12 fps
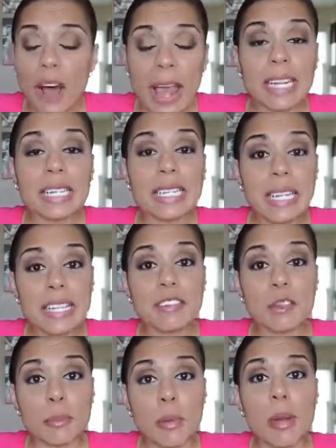finally get
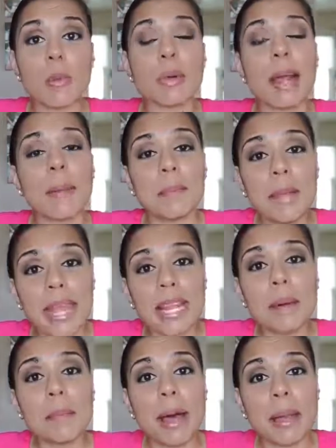to the point where I made
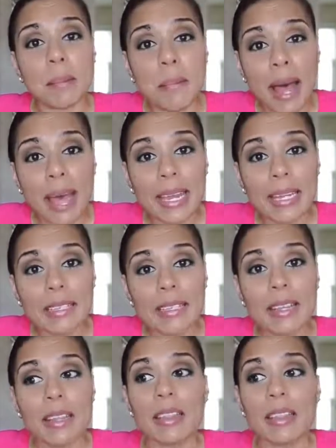up my mind